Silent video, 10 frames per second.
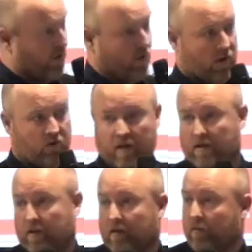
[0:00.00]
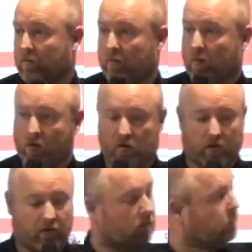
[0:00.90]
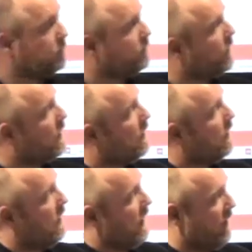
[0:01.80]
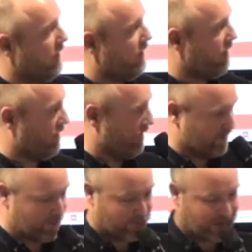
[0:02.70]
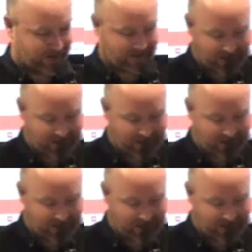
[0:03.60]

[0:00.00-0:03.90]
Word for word: got no interest in them whatsoever. And there's Jim Carrey